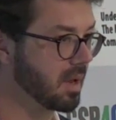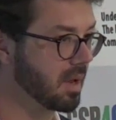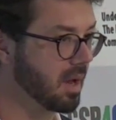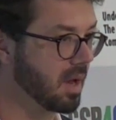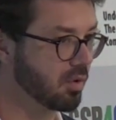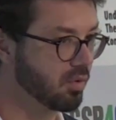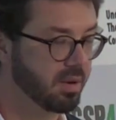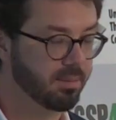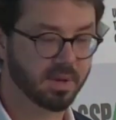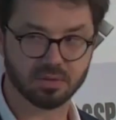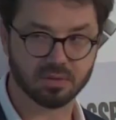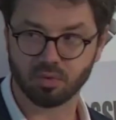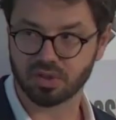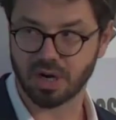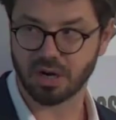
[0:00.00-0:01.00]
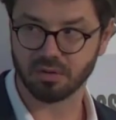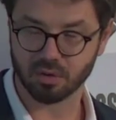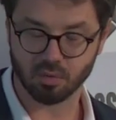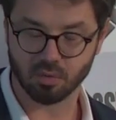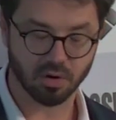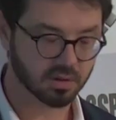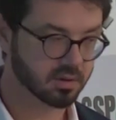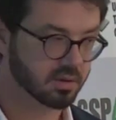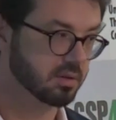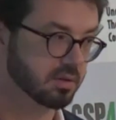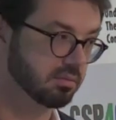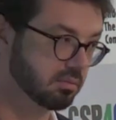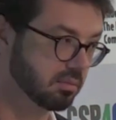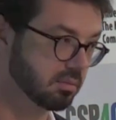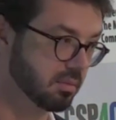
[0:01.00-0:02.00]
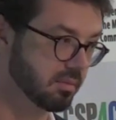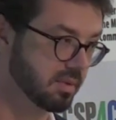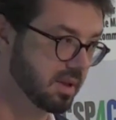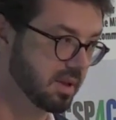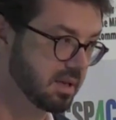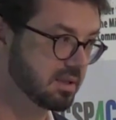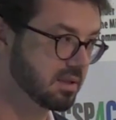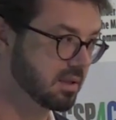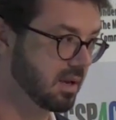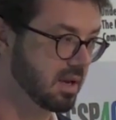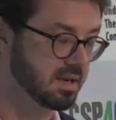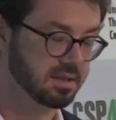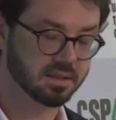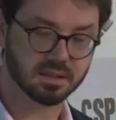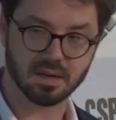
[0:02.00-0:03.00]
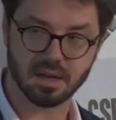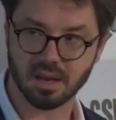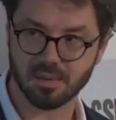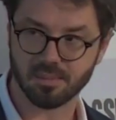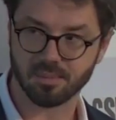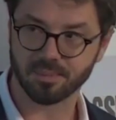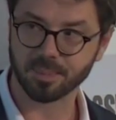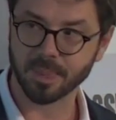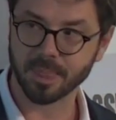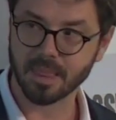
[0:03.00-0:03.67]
agreements which are in the works. This is a